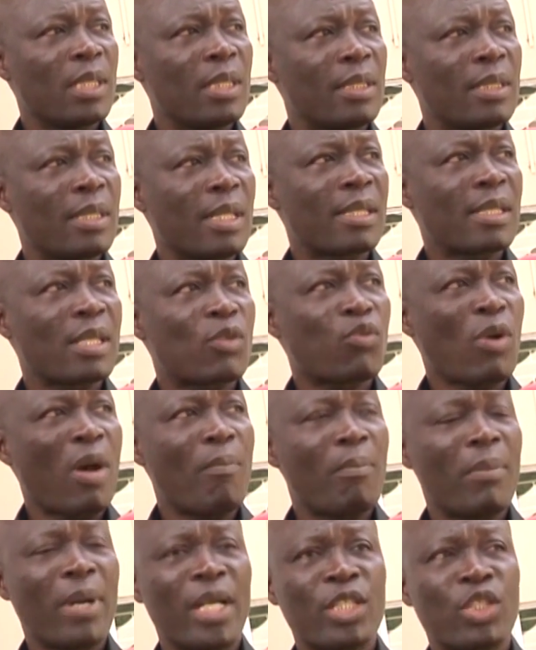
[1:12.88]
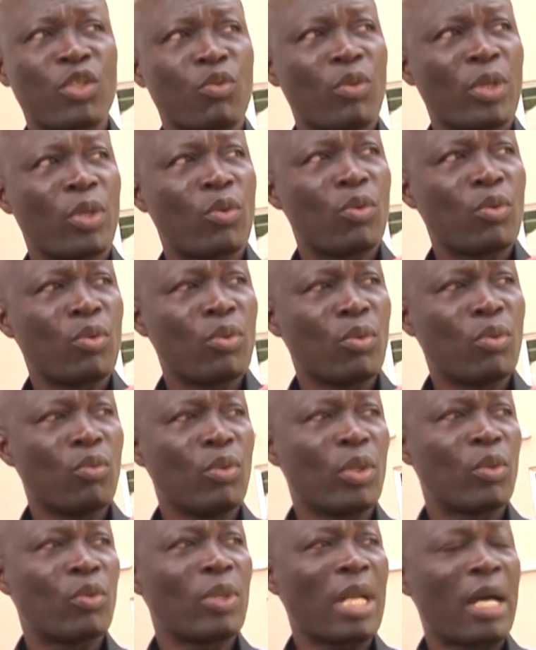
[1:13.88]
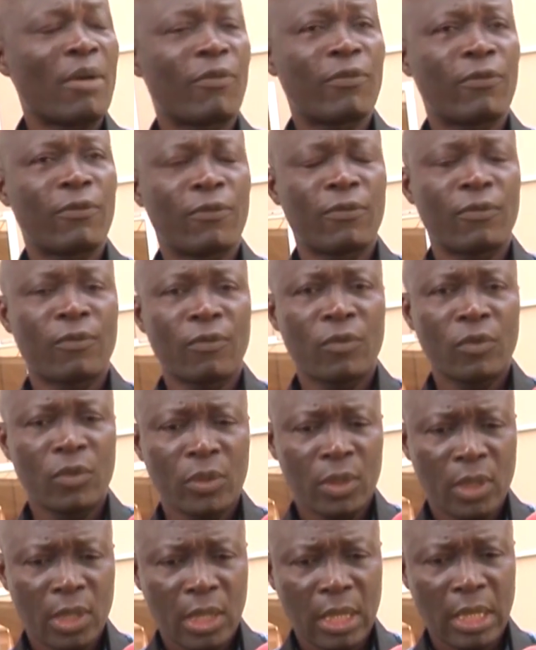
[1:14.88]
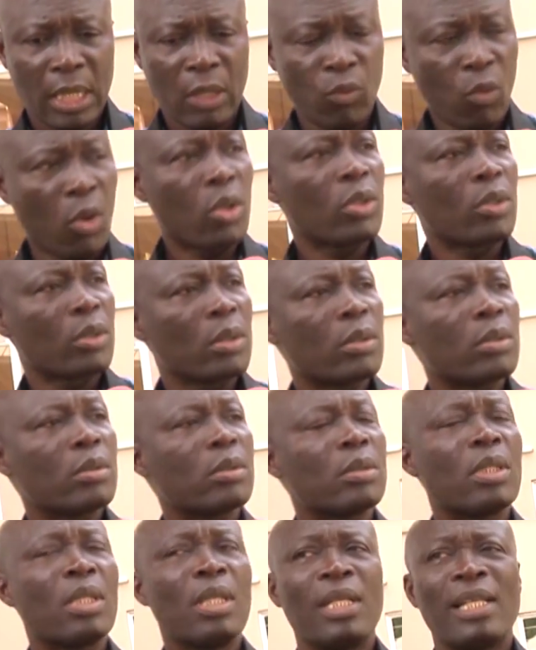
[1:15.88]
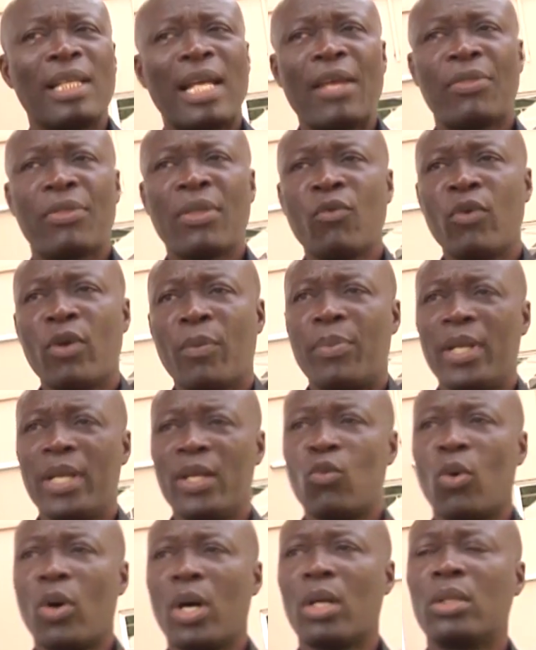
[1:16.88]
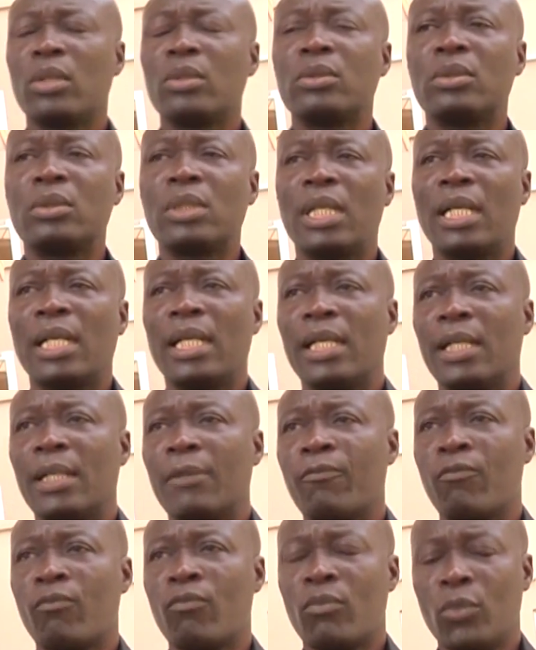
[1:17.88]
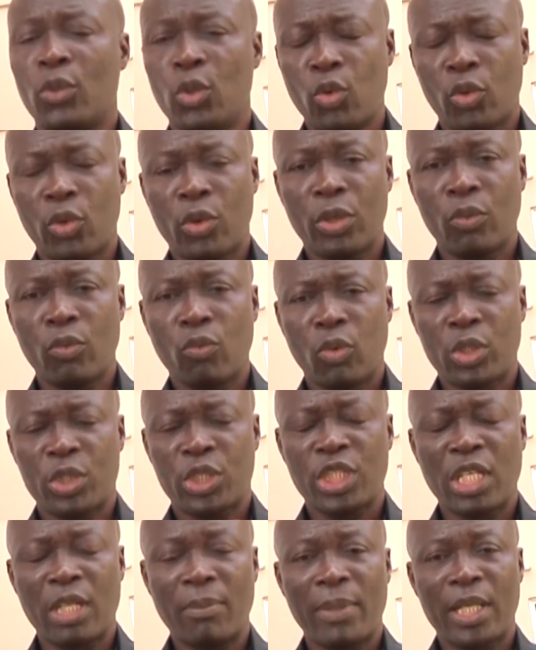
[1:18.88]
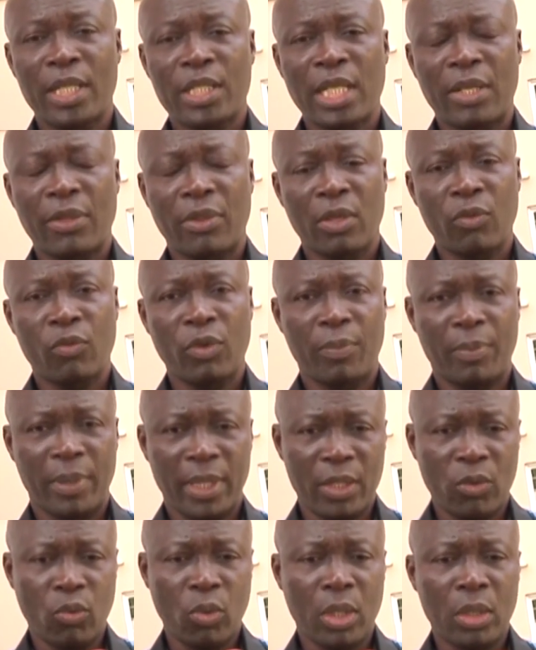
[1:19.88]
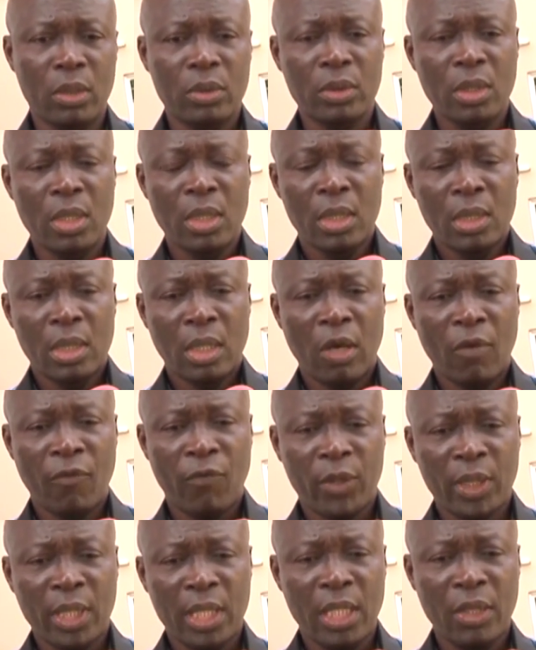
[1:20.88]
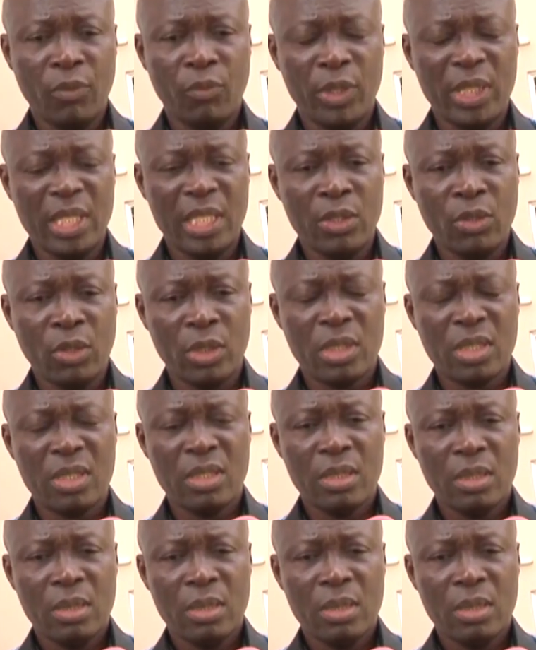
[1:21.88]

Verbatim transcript: this is one match we could we could have won. I think we played well. Um, look, watching the match, I think we played well. Unfortunately, we did not